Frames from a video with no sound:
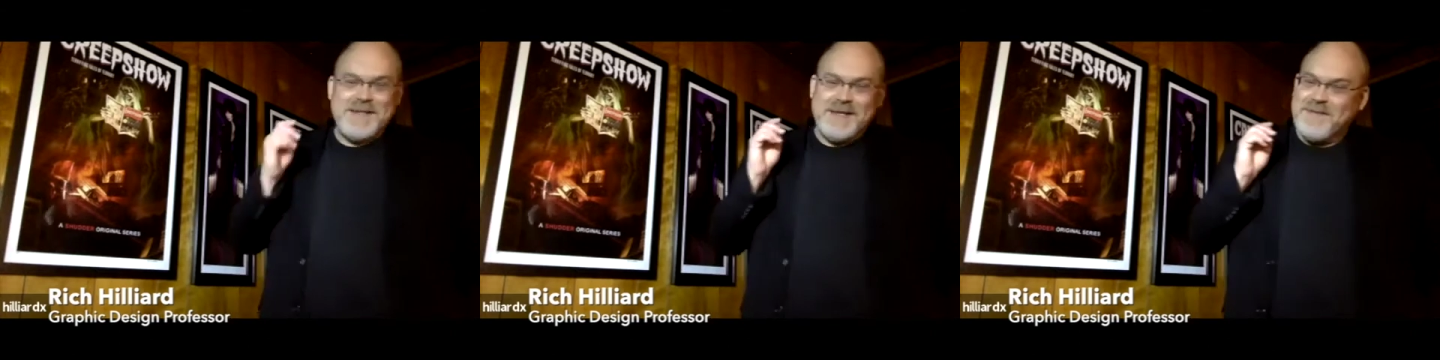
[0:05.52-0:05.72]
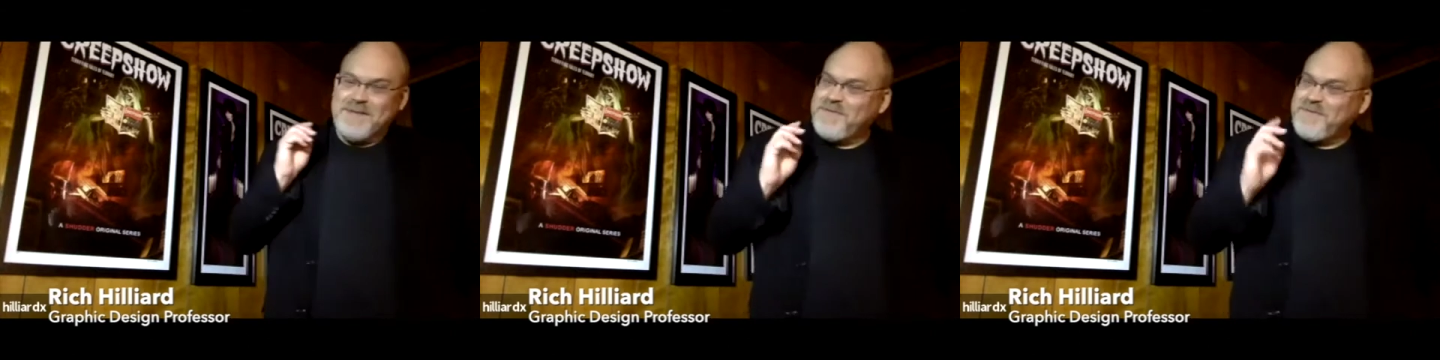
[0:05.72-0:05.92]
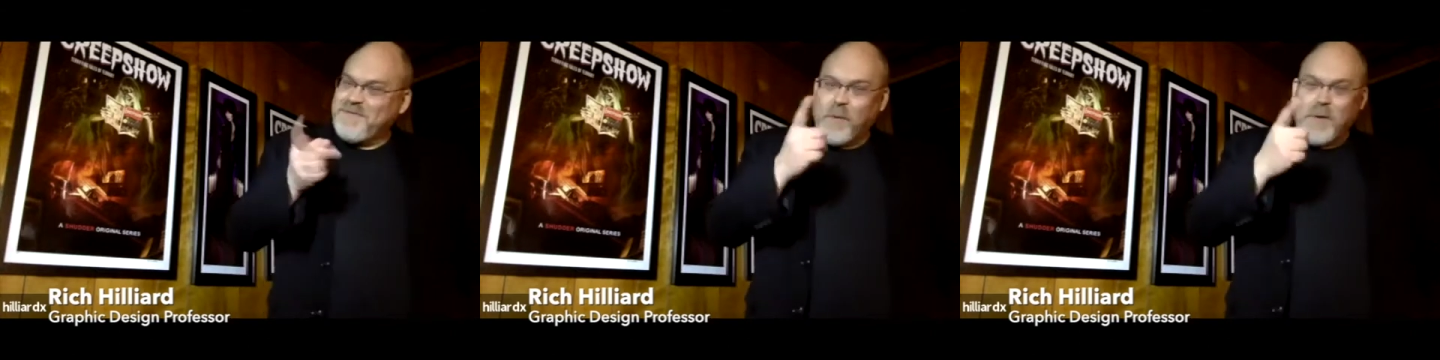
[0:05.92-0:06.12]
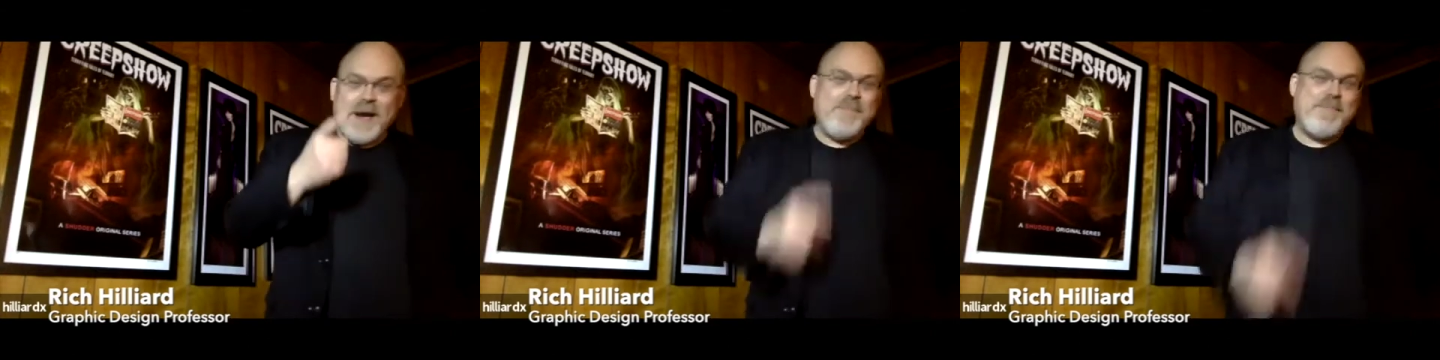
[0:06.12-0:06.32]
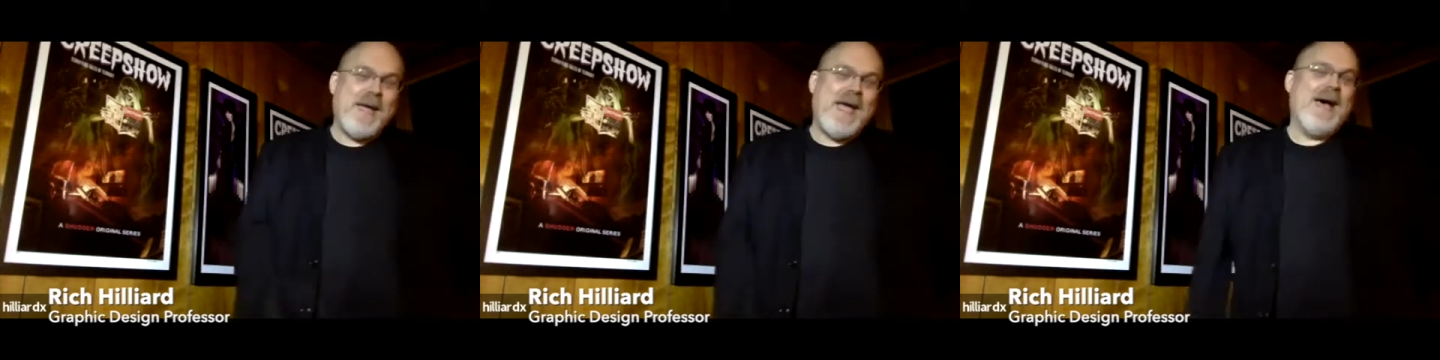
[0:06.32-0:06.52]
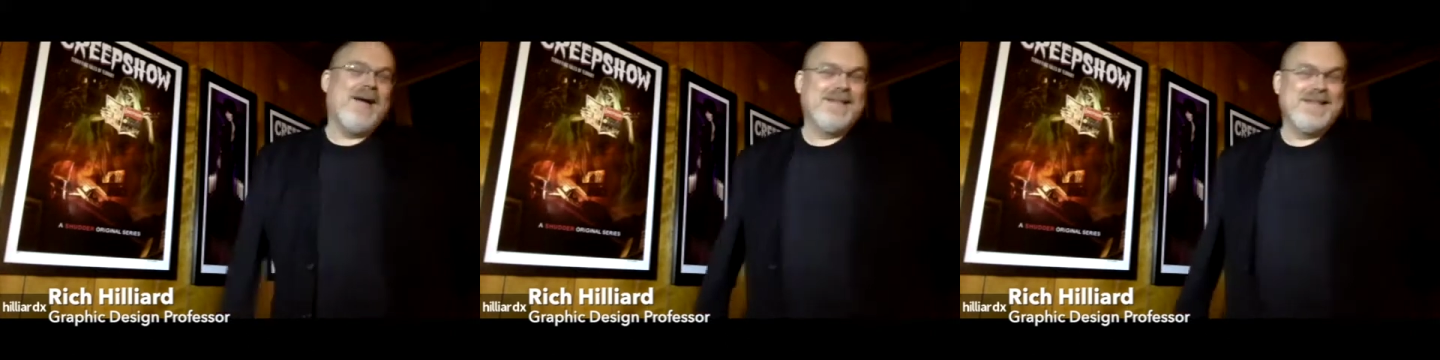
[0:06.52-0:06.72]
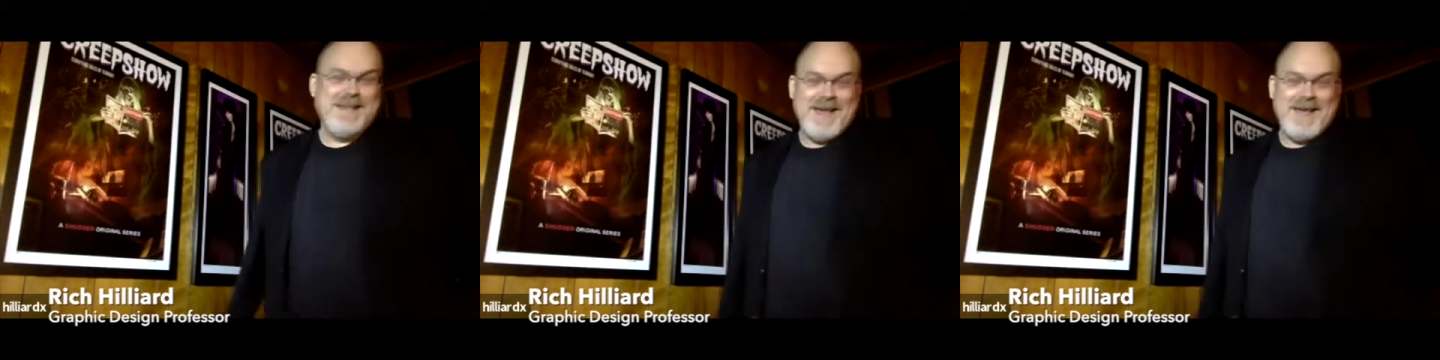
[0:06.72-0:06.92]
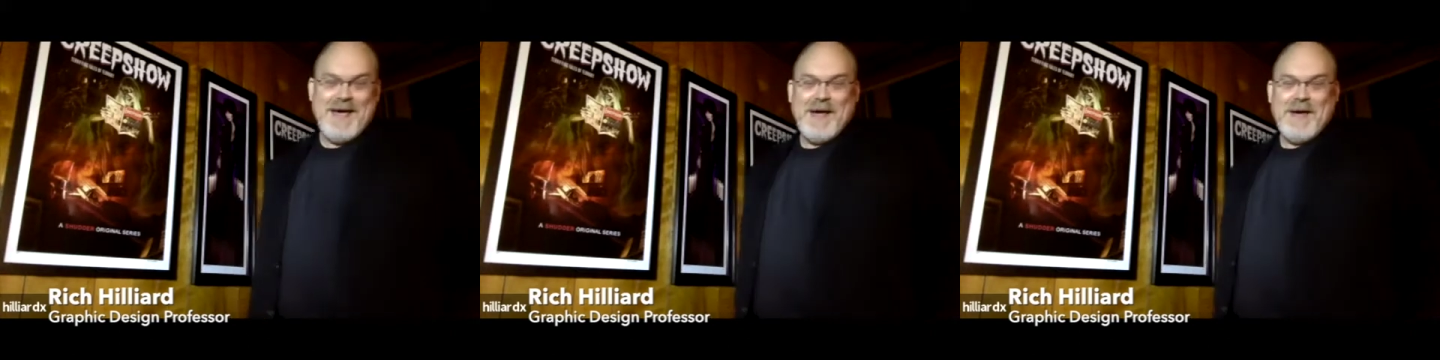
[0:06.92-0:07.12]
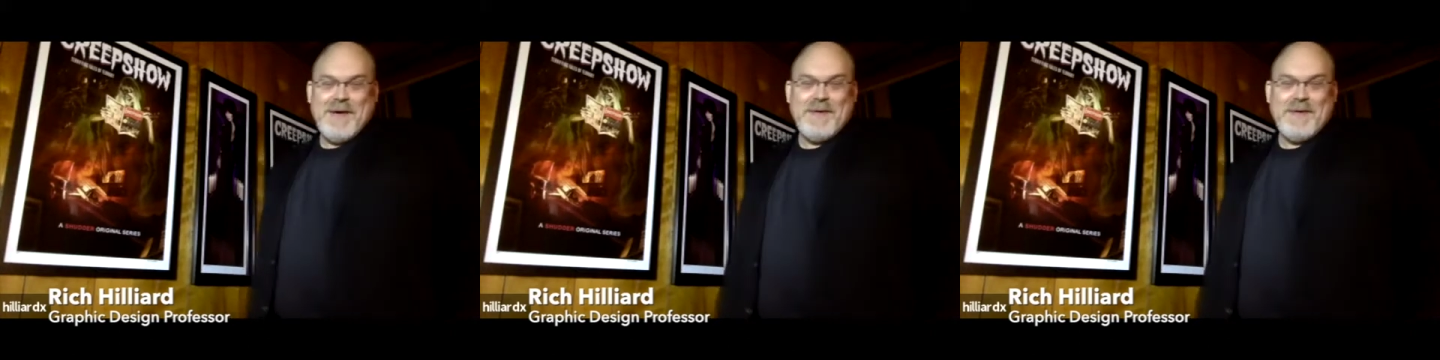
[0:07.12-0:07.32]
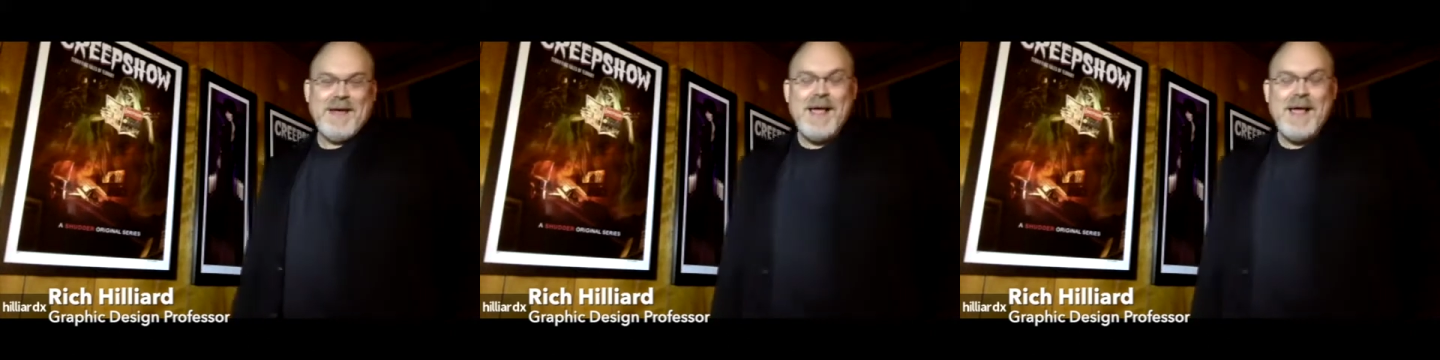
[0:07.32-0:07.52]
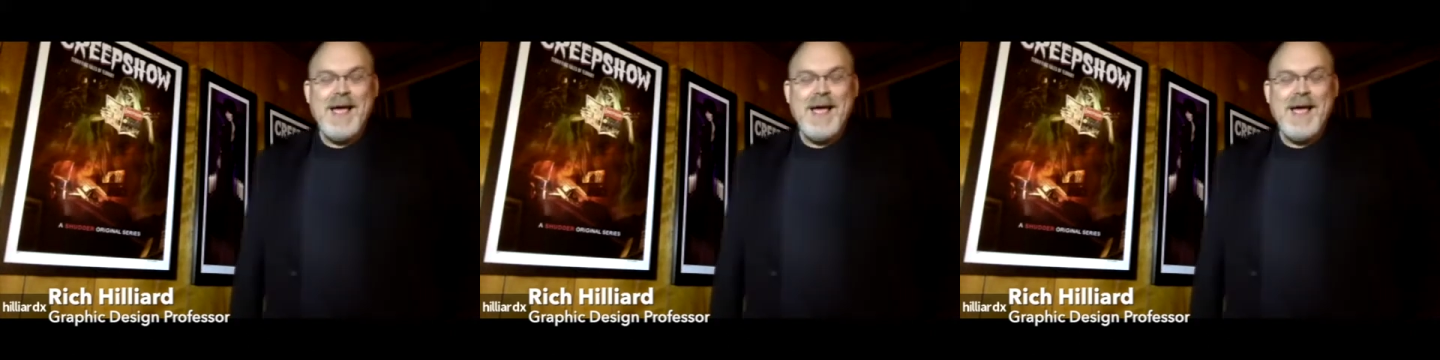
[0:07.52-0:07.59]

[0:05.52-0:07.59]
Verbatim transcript: and 40 pounds ago,